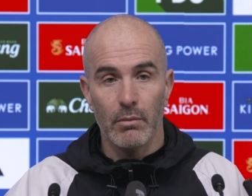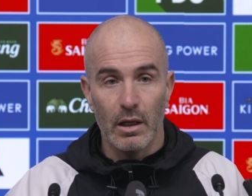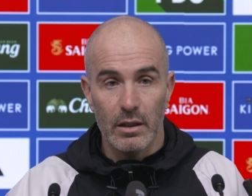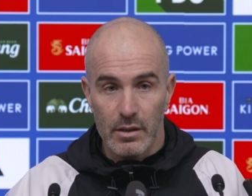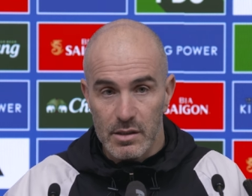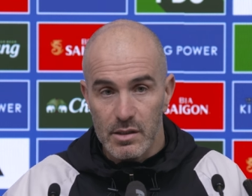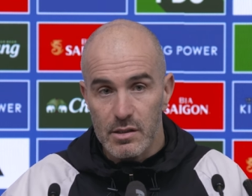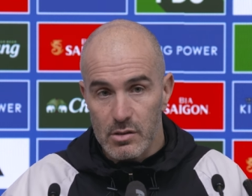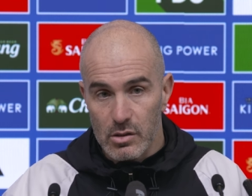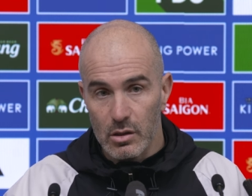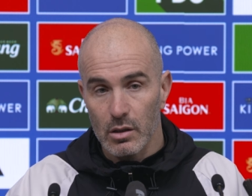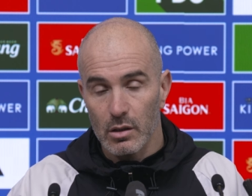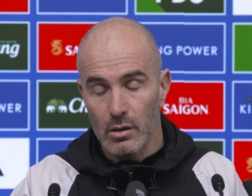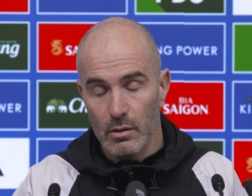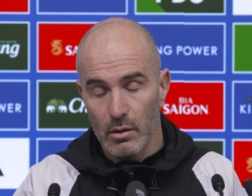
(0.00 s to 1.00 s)
and this is
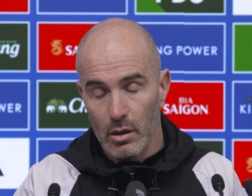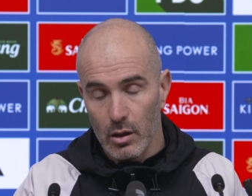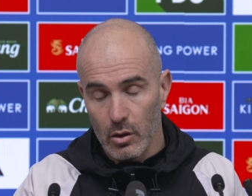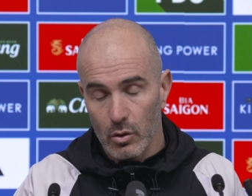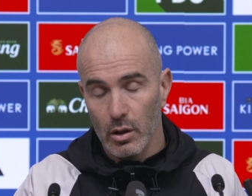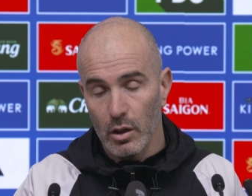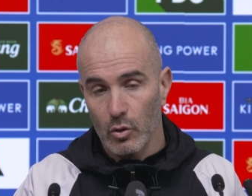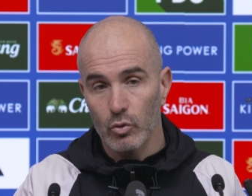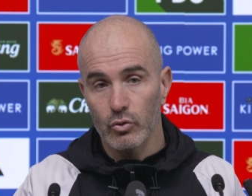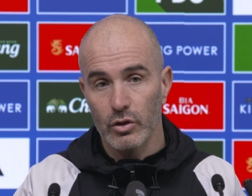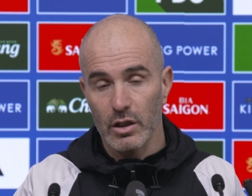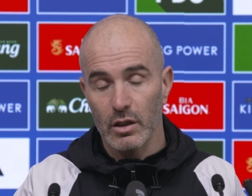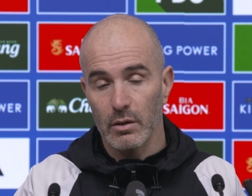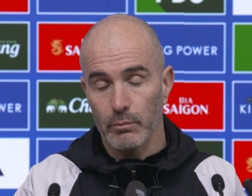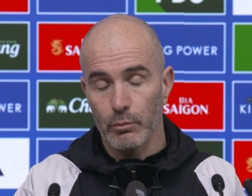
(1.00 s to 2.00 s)
a, a, a good
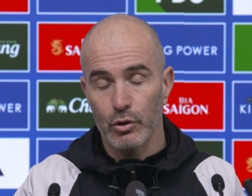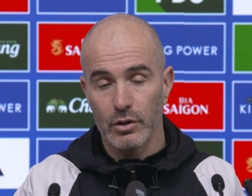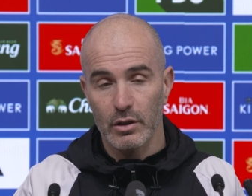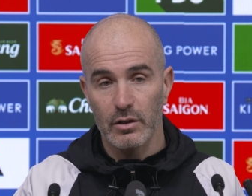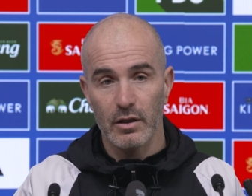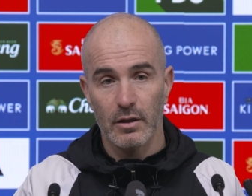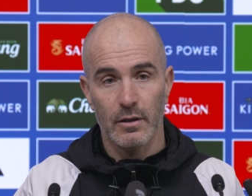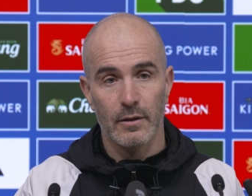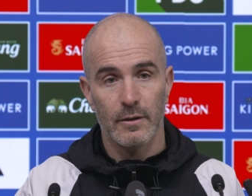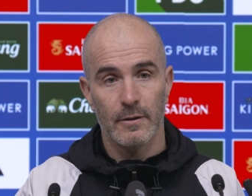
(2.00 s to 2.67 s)
thing, important thing.